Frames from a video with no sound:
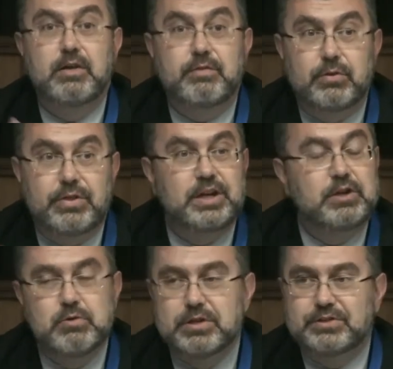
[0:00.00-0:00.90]
If you
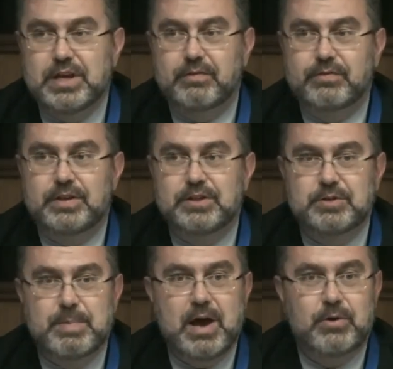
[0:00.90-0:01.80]
think UNICEF
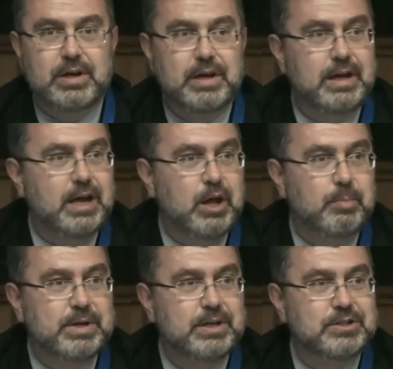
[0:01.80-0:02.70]
is about
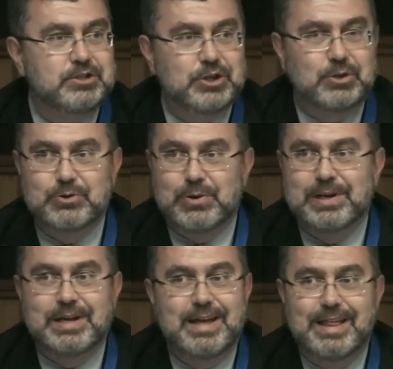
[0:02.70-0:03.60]
helping children,